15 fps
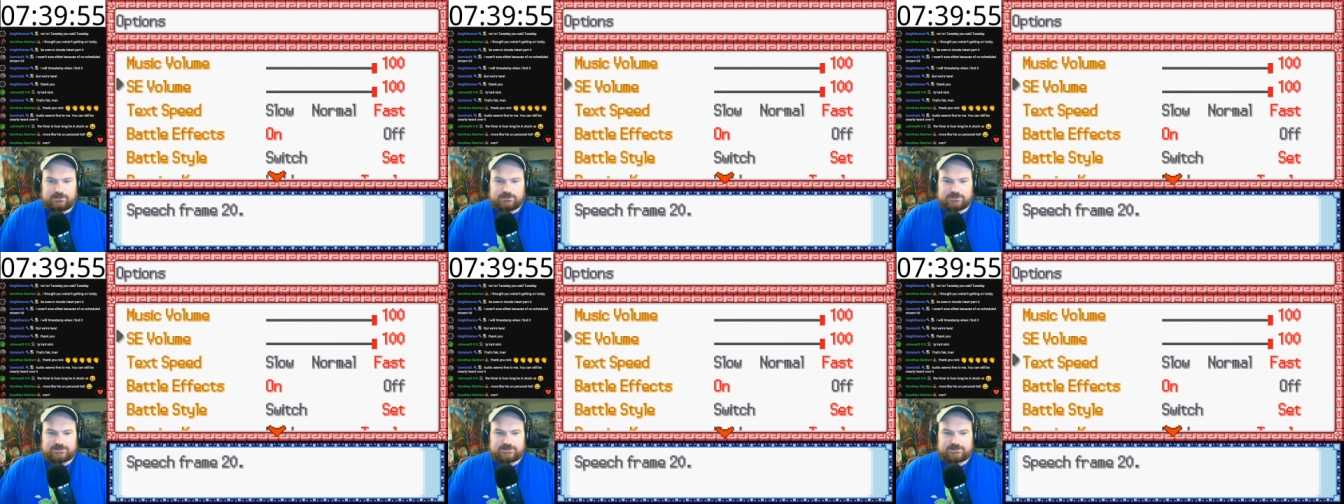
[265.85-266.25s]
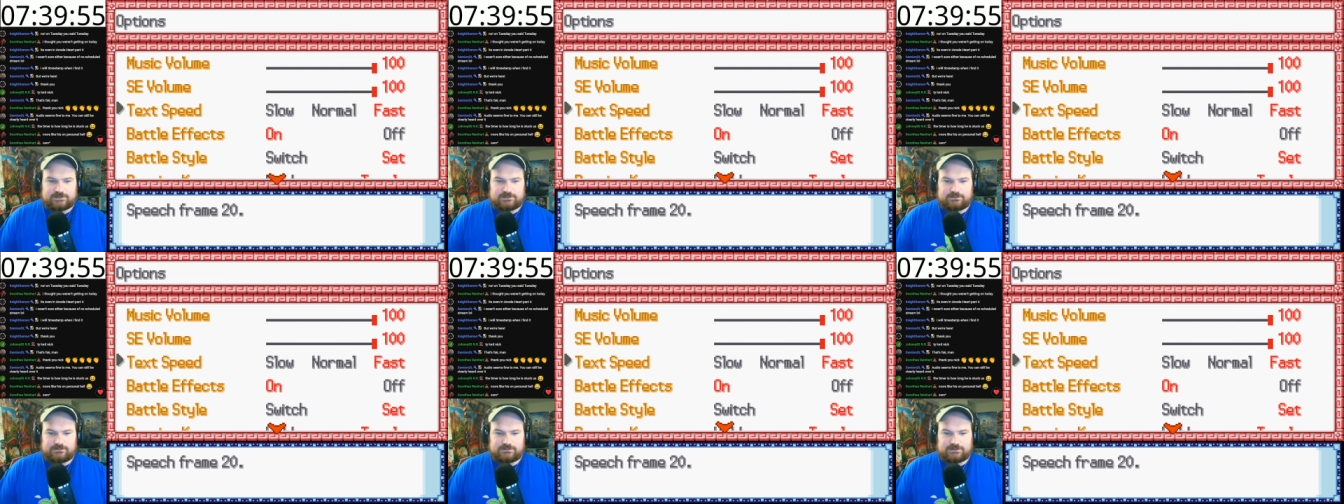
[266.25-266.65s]

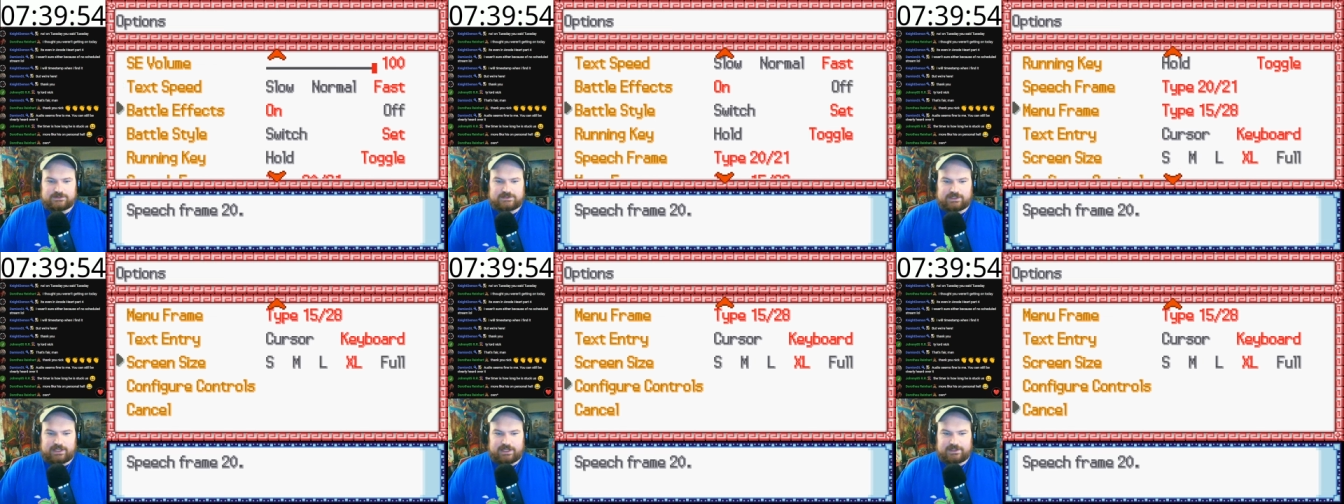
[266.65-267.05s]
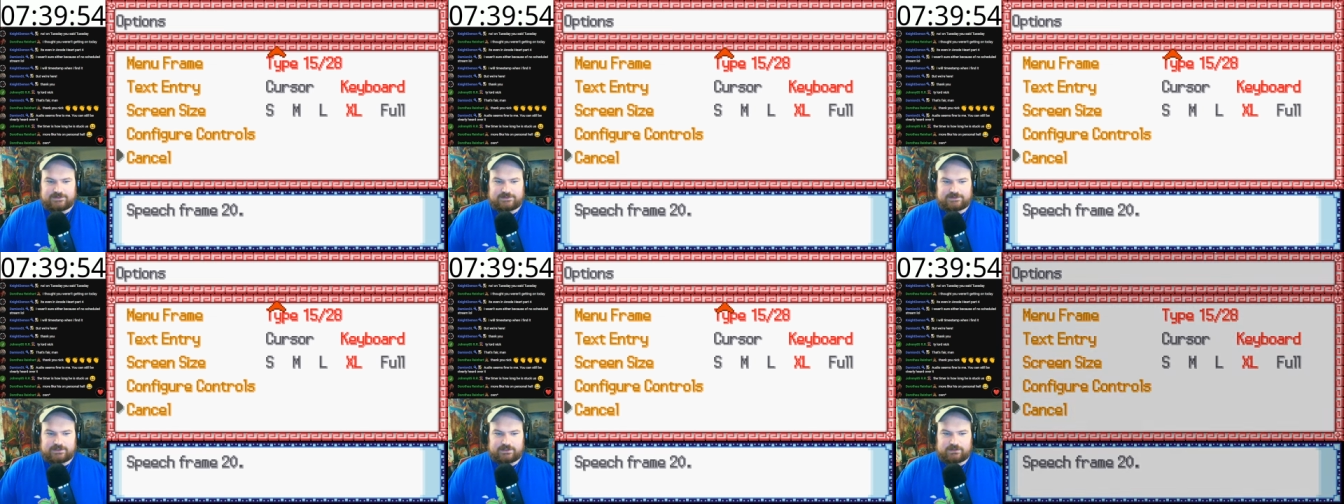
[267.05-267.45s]
Just to
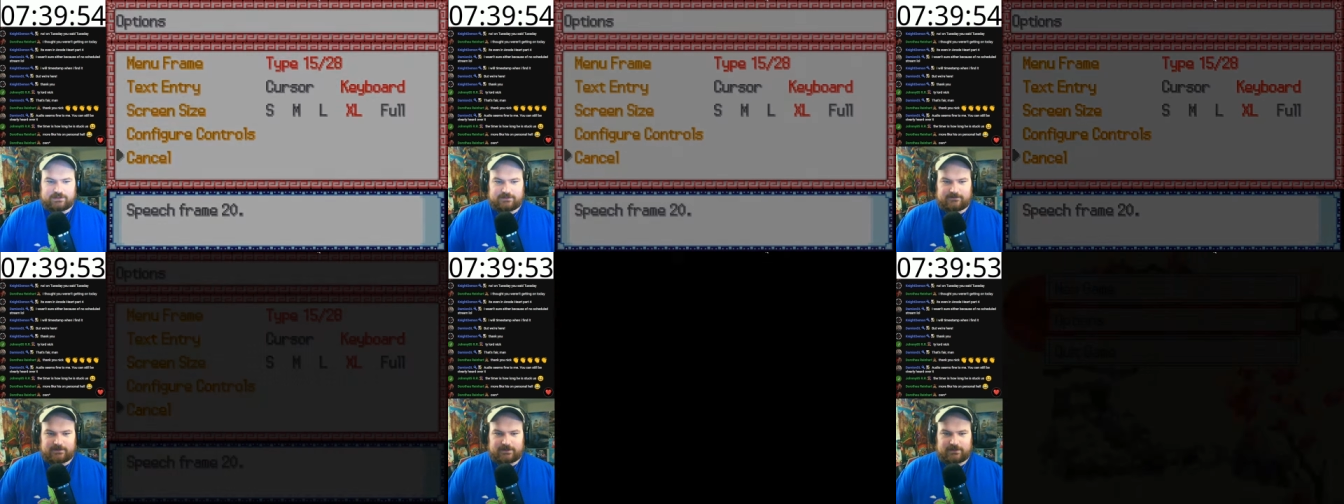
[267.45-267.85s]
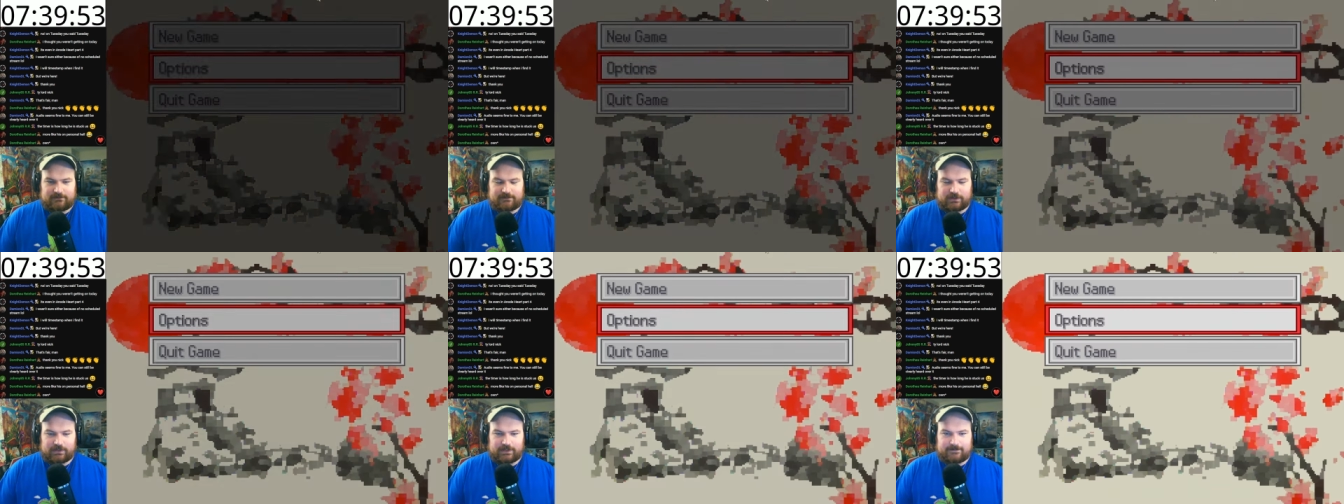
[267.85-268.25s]
cancel, is that good enough for you?
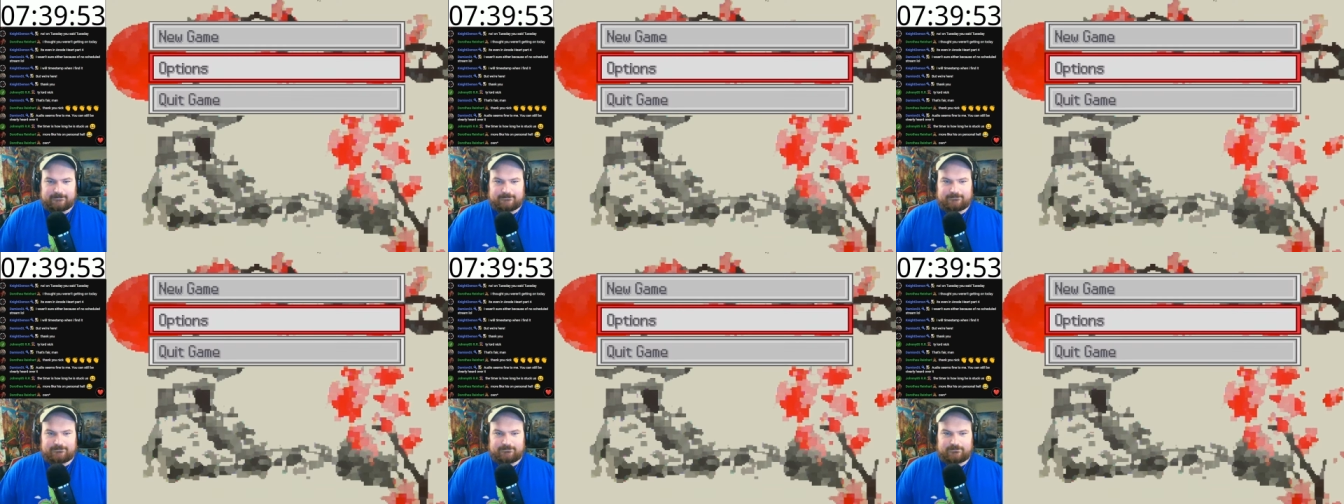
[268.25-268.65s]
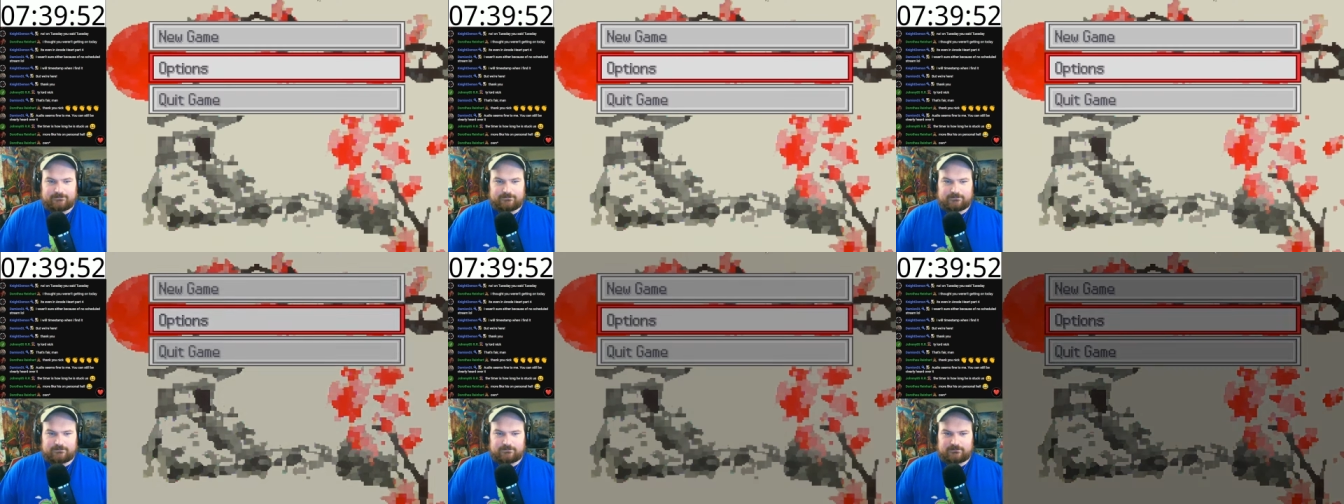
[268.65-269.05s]
Okay.
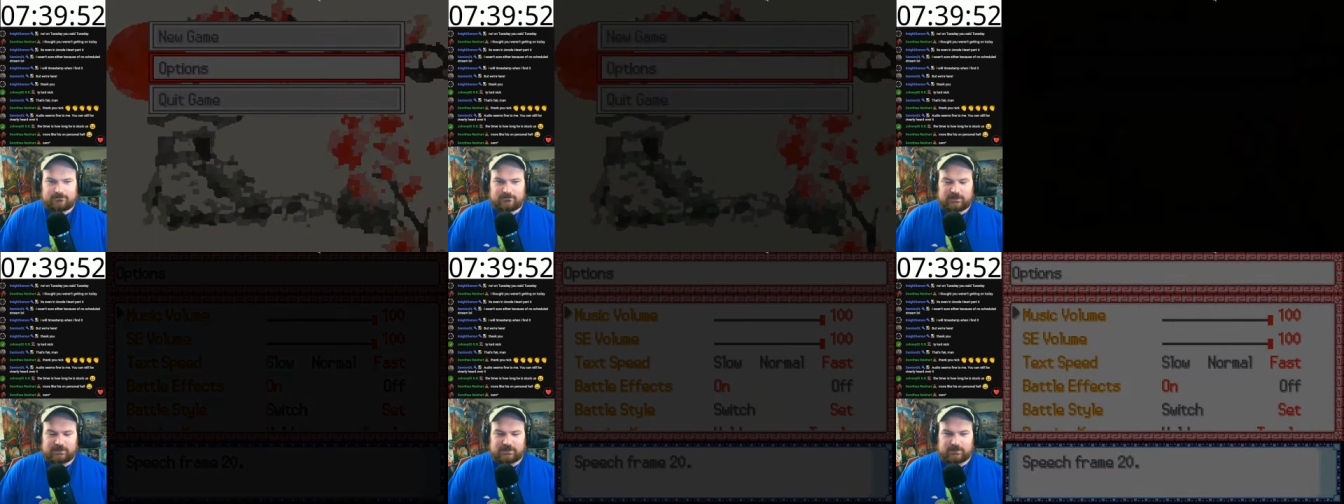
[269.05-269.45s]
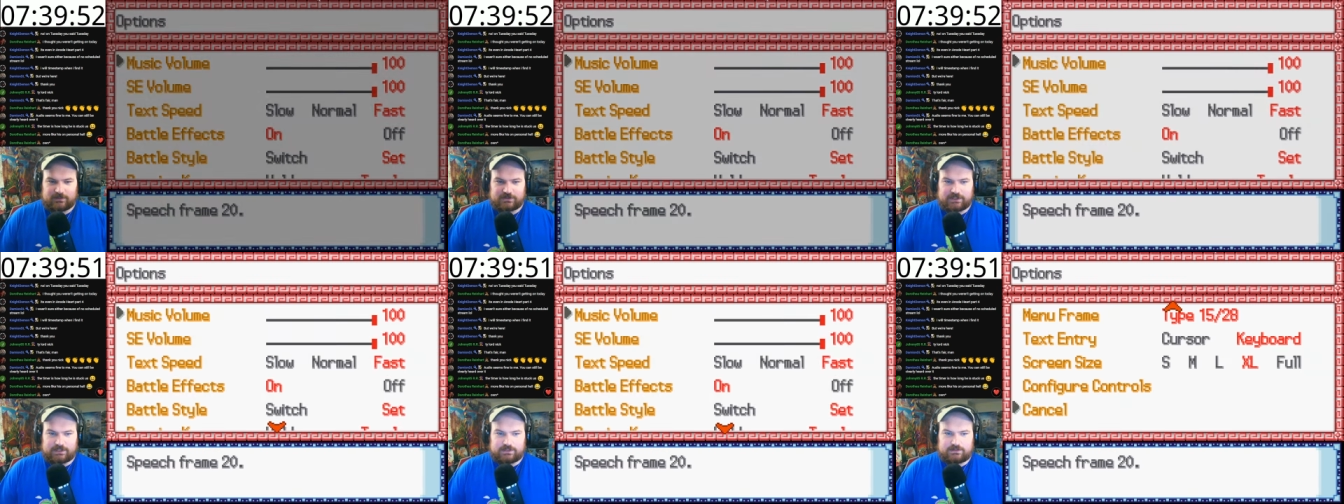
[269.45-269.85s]
Double
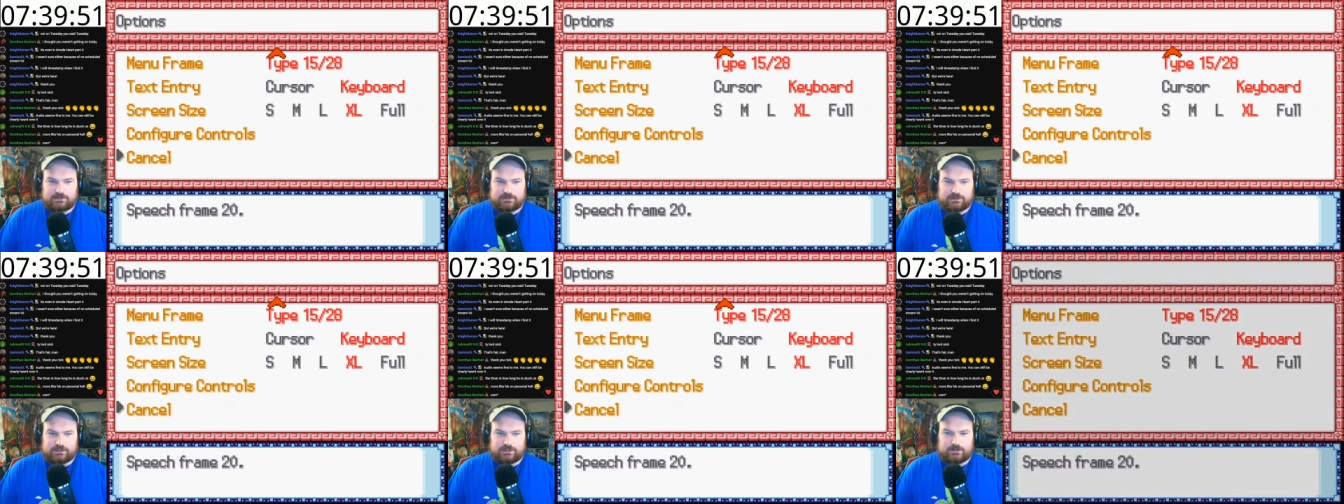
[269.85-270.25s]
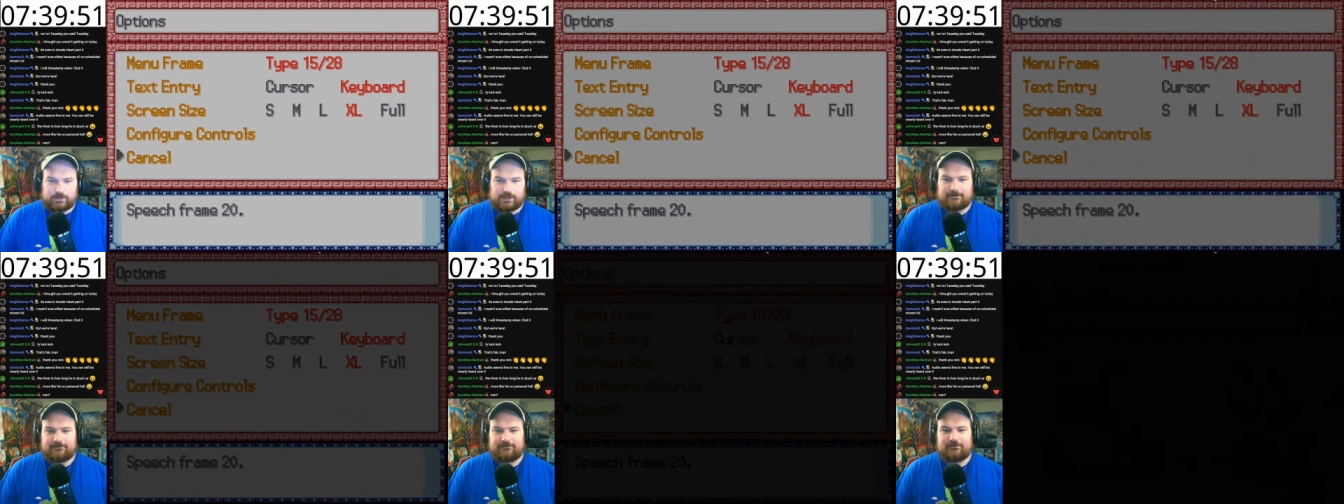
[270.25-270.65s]
check. Okay, there we go.